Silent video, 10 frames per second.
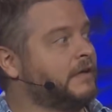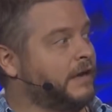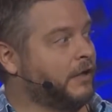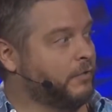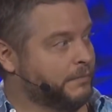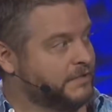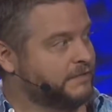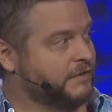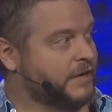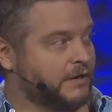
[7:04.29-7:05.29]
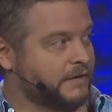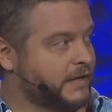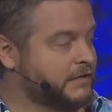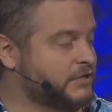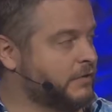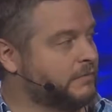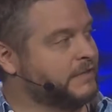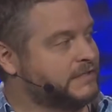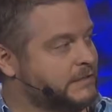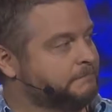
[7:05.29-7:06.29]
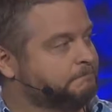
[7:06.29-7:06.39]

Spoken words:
and I'll equip a different card that I can share with my team.